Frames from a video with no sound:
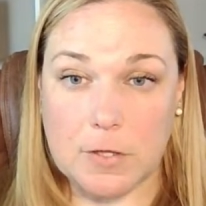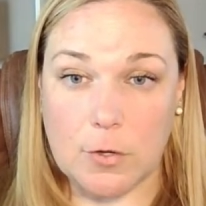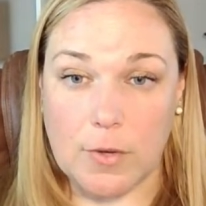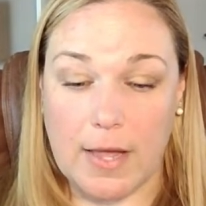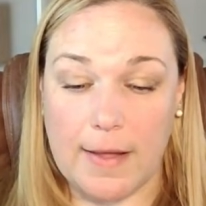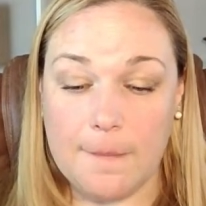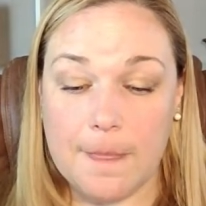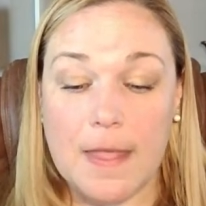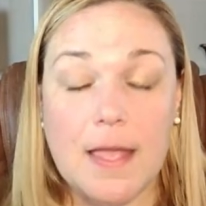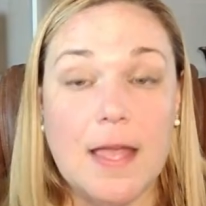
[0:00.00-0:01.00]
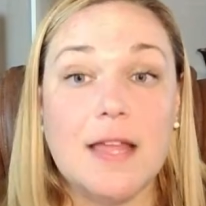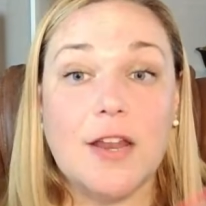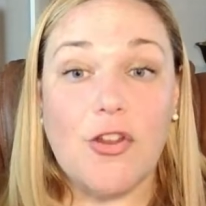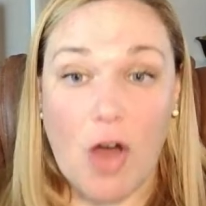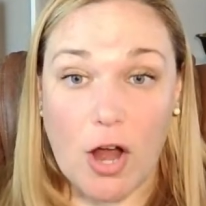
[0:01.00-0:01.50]
Okay,
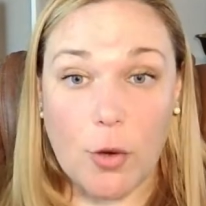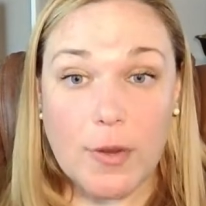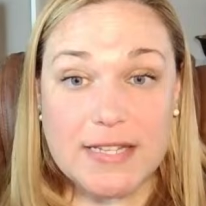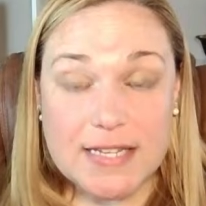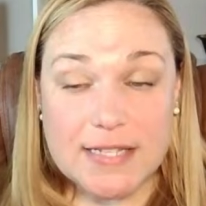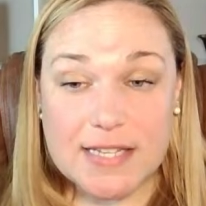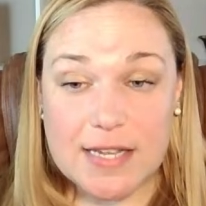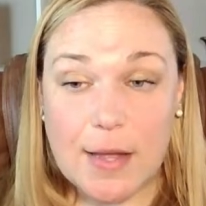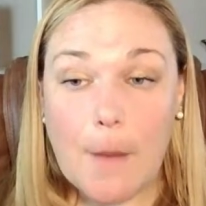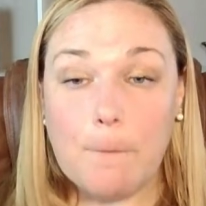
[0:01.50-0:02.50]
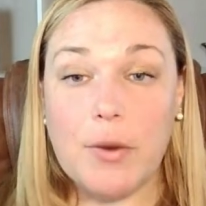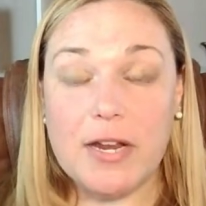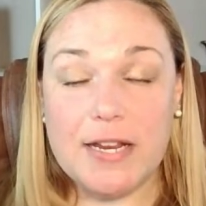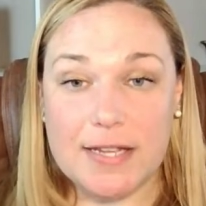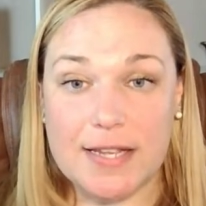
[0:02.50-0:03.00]
not always easy,
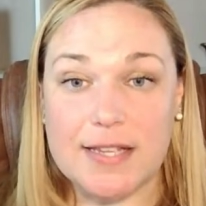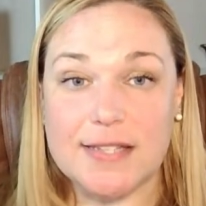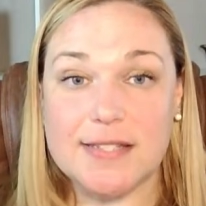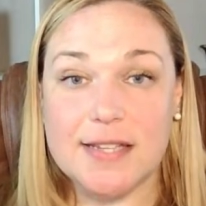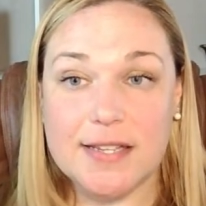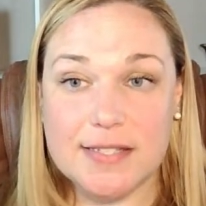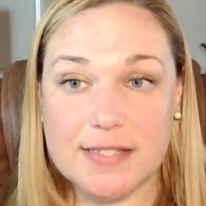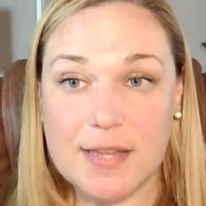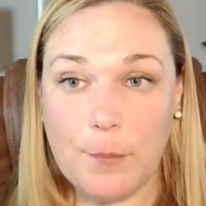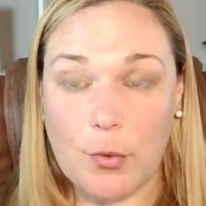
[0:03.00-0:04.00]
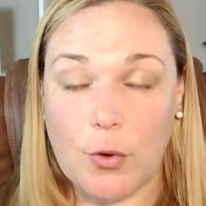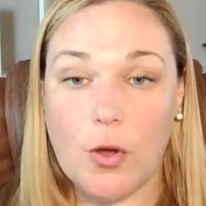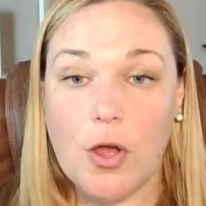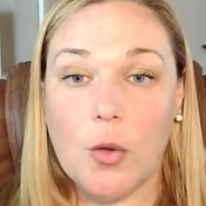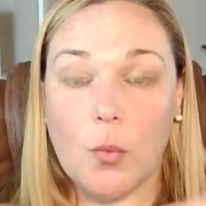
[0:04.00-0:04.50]
but it is simple.
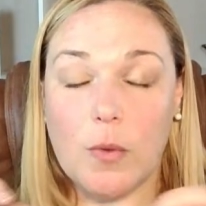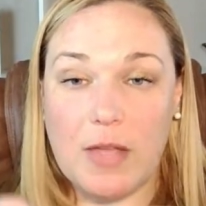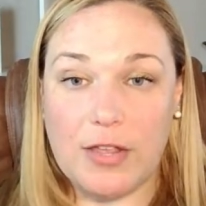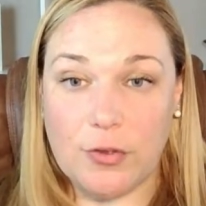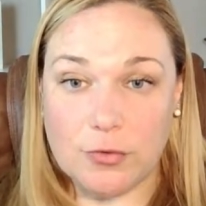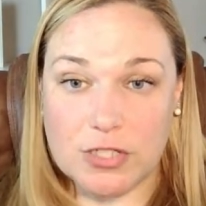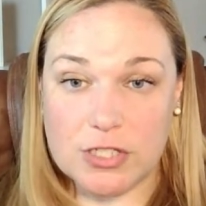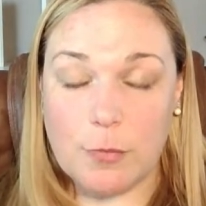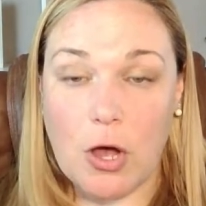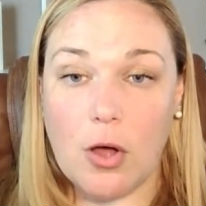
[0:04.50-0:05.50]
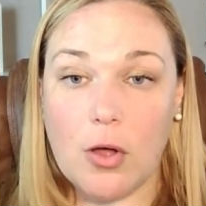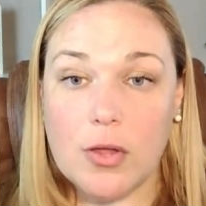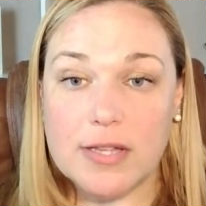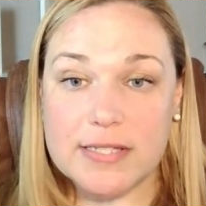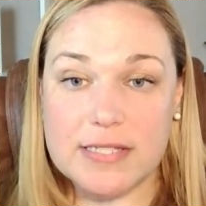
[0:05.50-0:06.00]
We make those
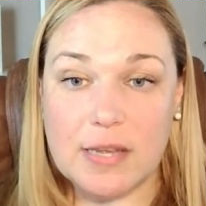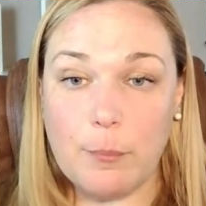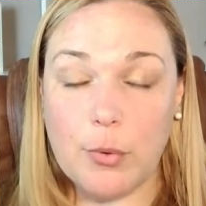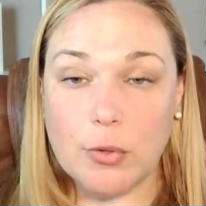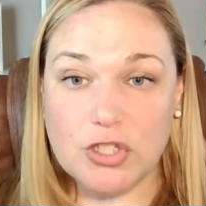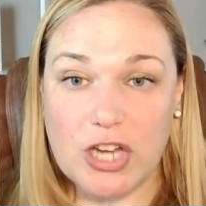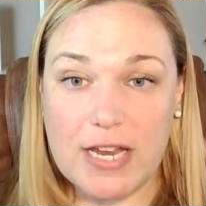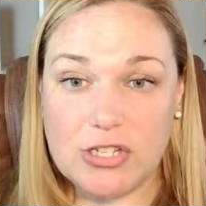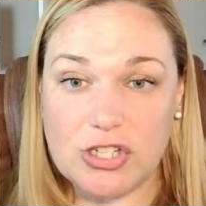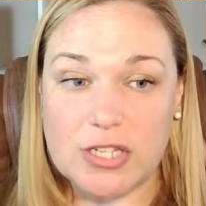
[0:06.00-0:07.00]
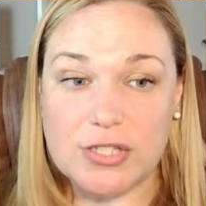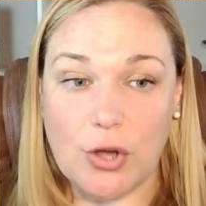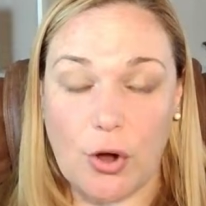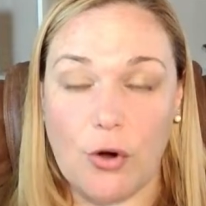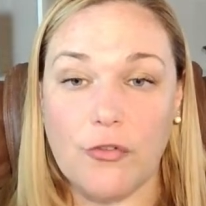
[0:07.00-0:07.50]
small, simple changes
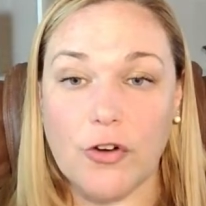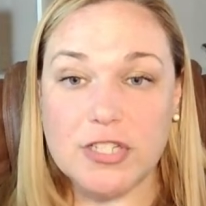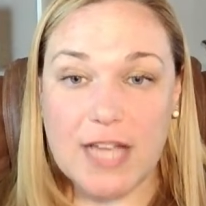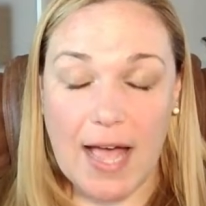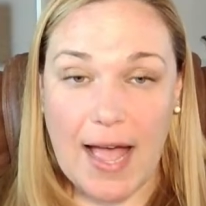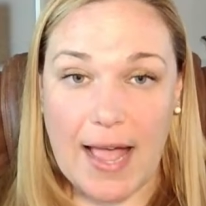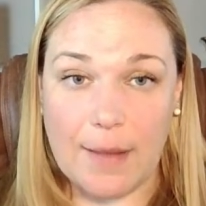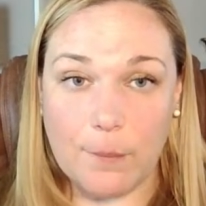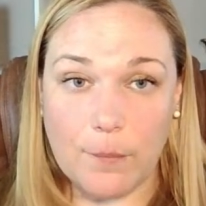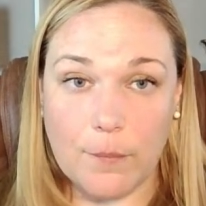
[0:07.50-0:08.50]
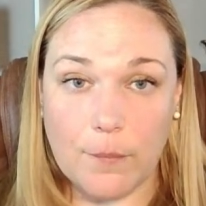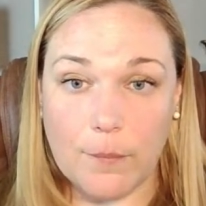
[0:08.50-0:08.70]
over time,